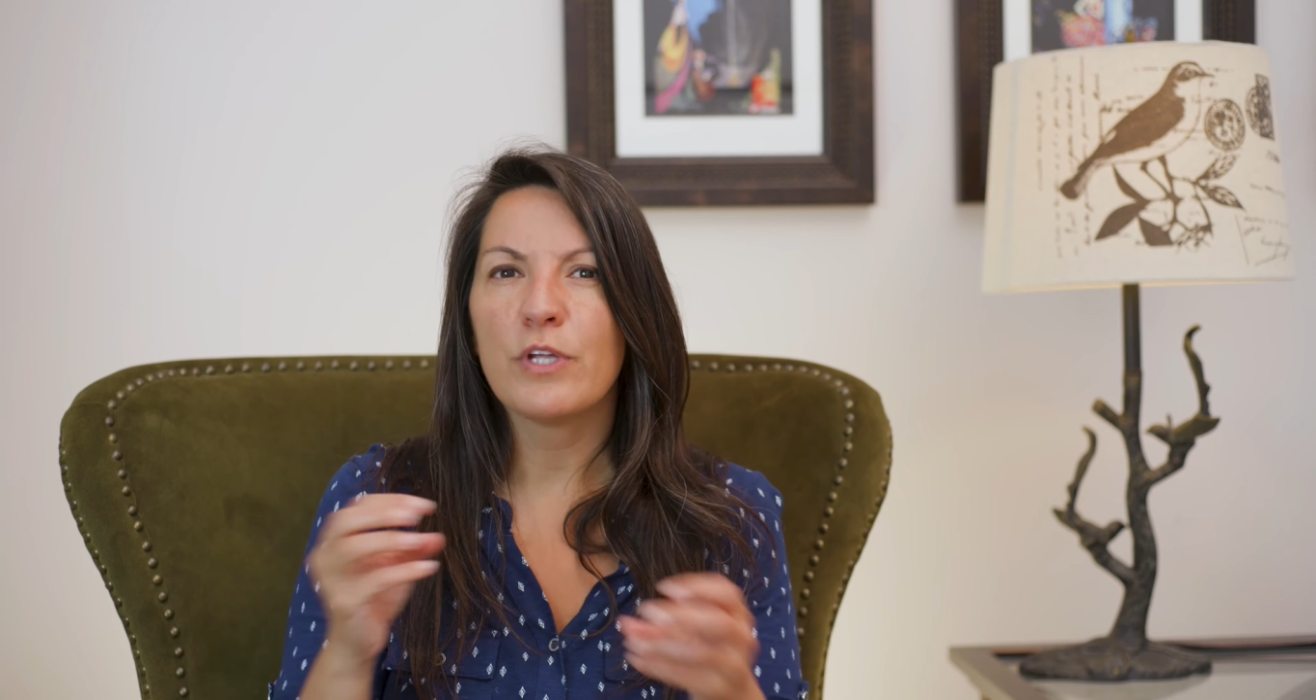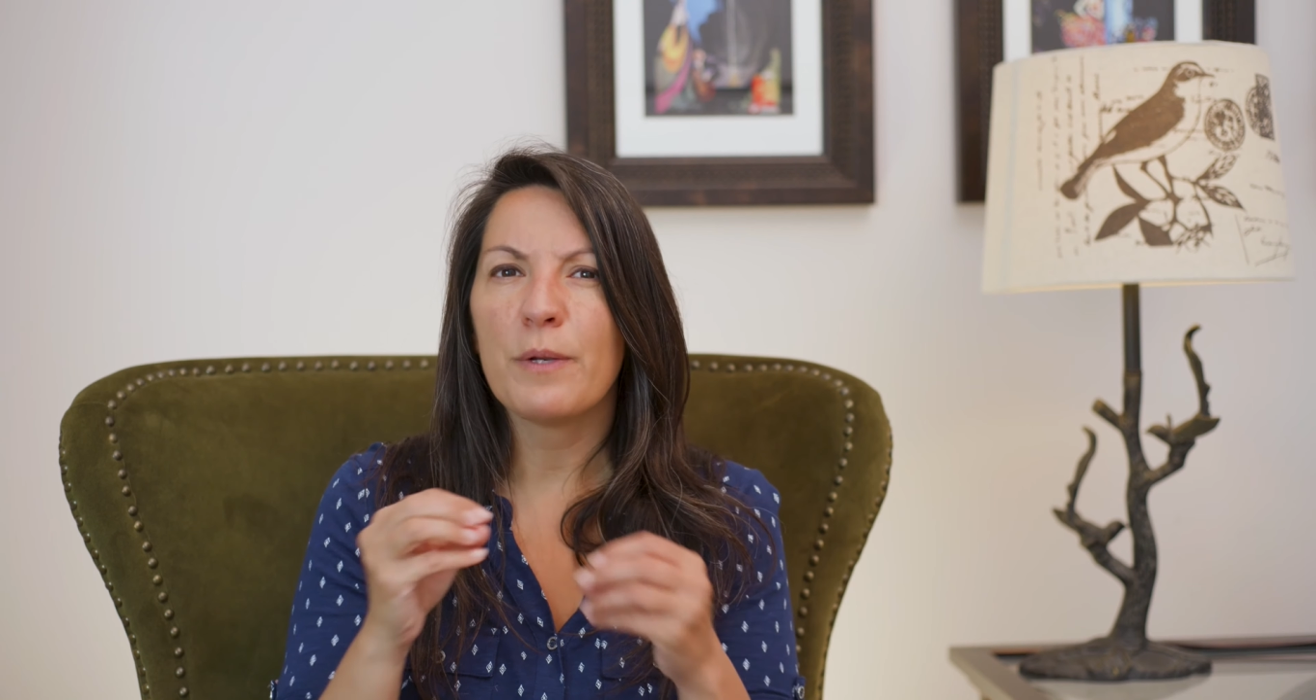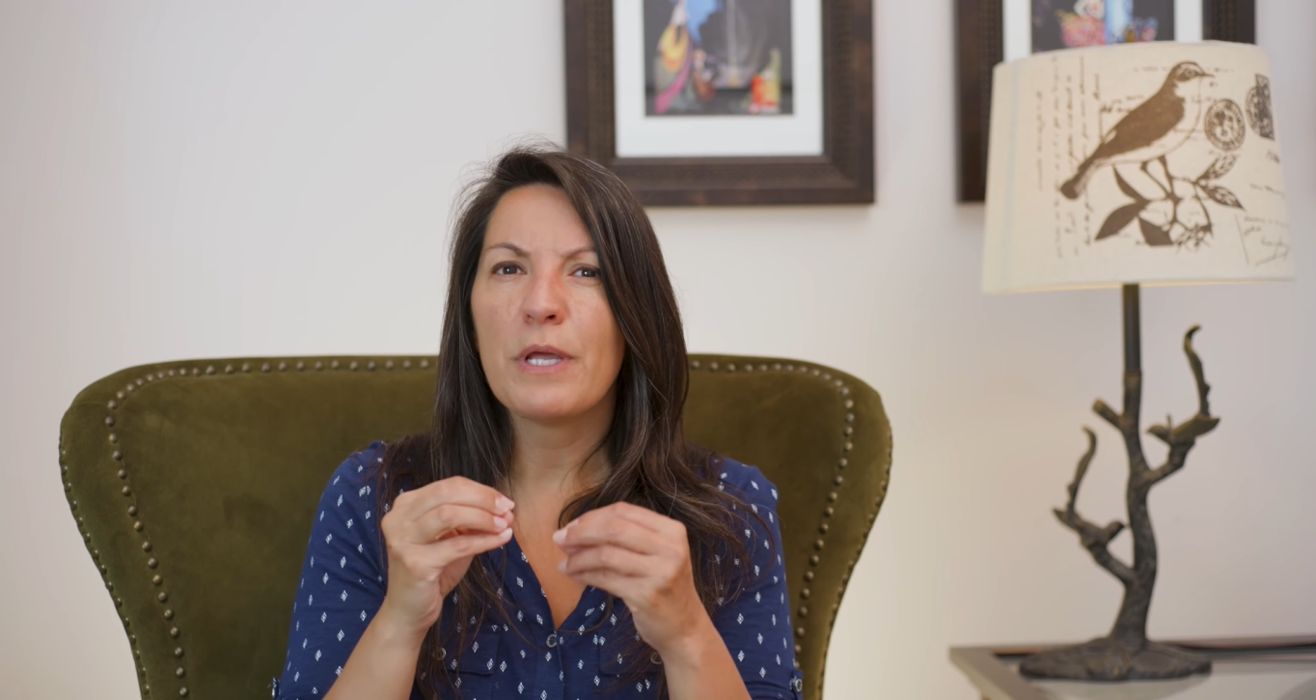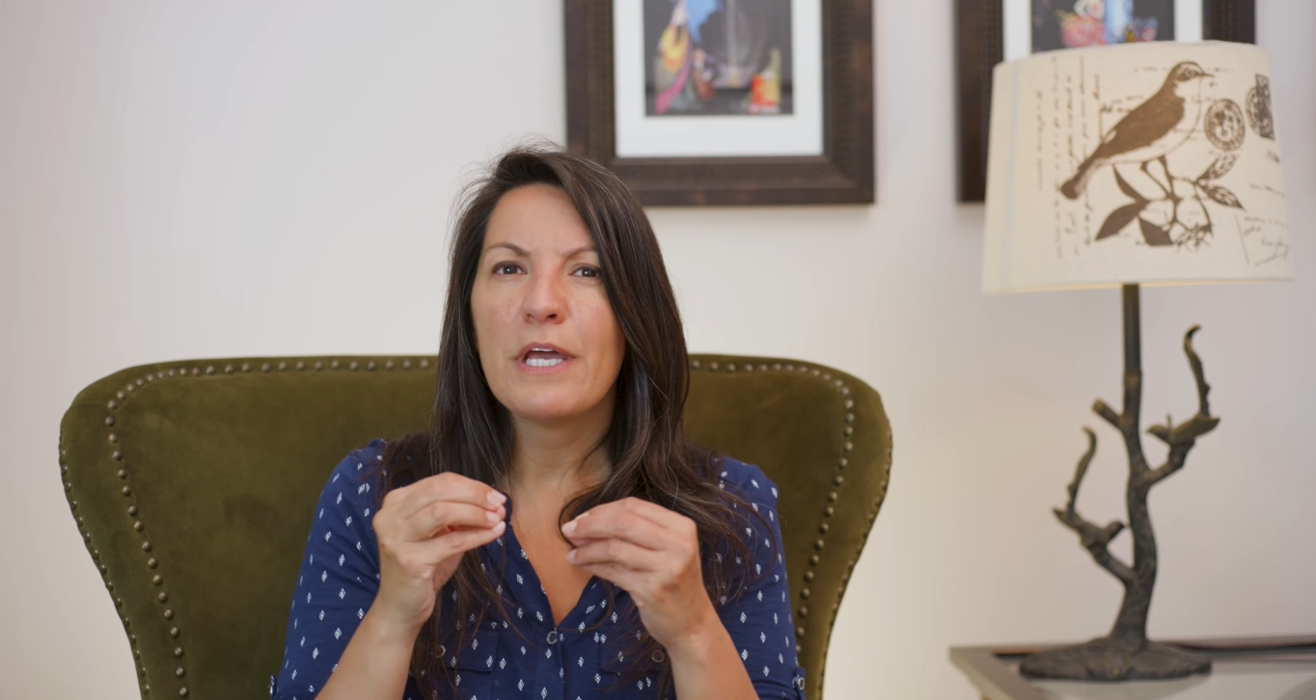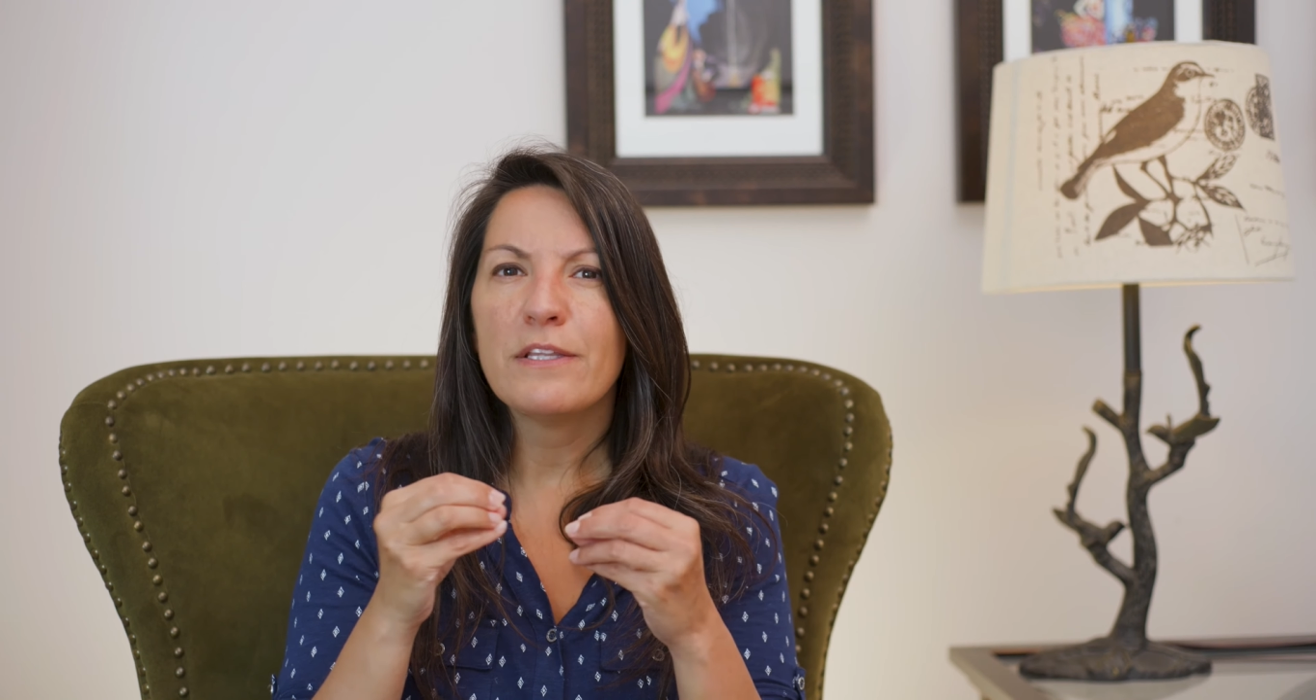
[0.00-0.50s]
That